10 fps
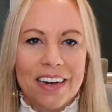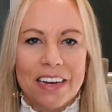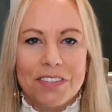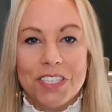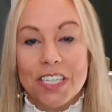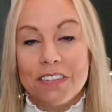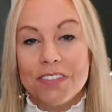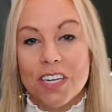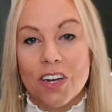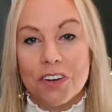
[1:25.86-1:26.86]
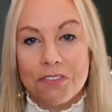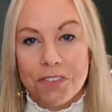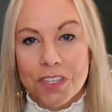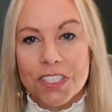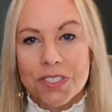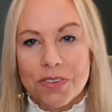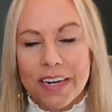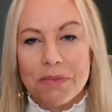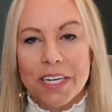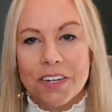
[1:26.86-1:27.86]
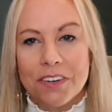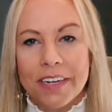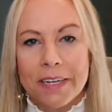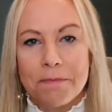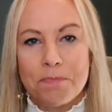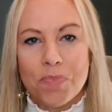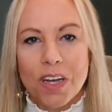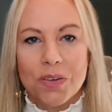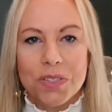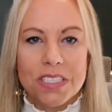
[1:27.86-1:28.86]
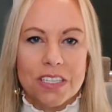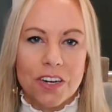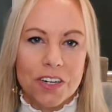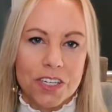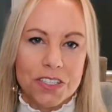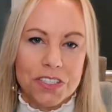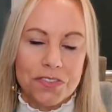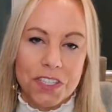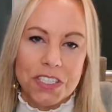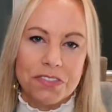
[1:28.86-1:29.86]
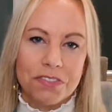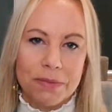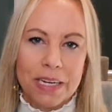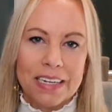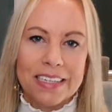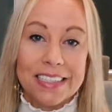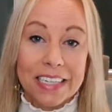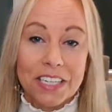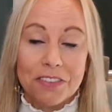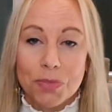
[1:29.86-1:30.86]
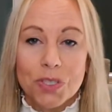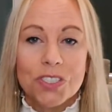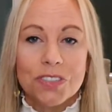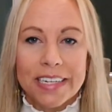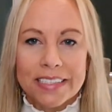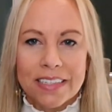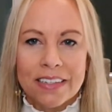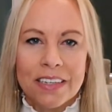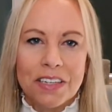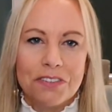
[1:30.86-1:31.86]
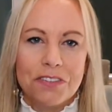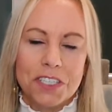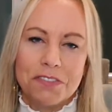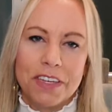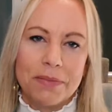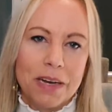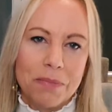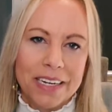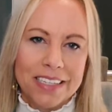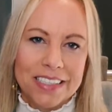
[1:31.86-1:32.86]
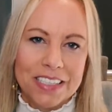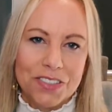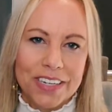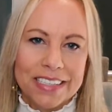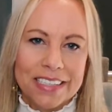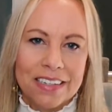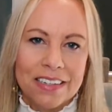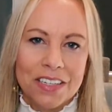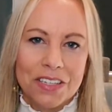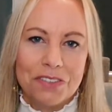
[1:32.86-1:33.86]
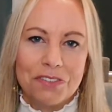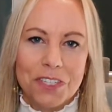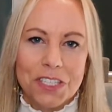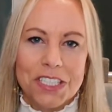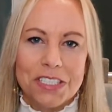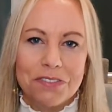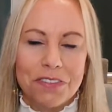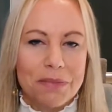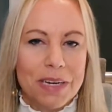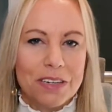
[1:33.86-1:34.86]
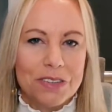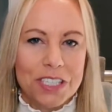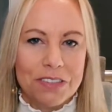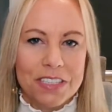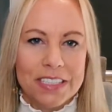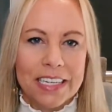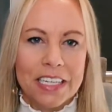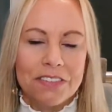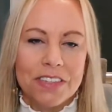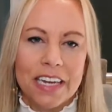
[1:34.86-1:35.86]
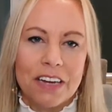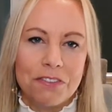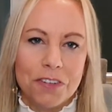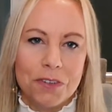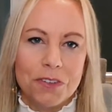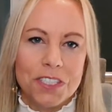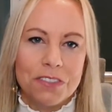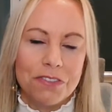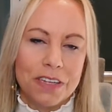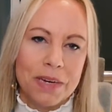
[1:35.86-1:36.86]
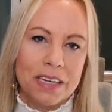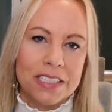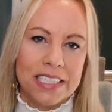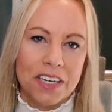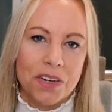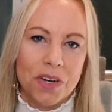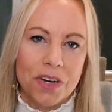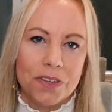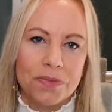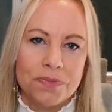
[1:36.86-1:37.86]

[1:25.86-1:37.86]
I have achieved a lot of firsts throughout my career. I was Aurecon's first female executive board director, first female managing director, first female chief executive, and now first female COO.